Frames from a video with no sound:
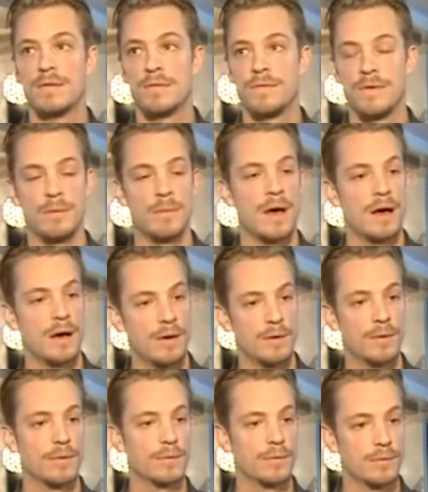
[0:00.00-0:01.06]
from
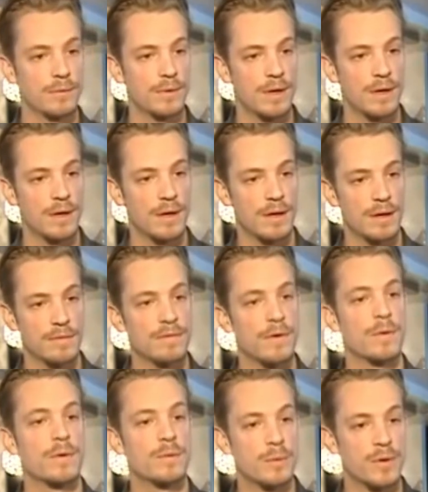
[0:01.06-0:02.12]
how
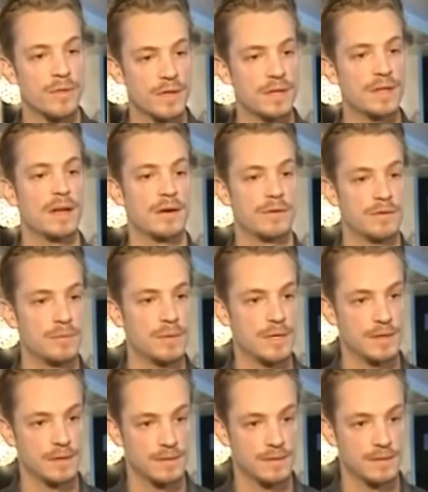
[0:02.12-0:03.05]
vulnerable they dare to be.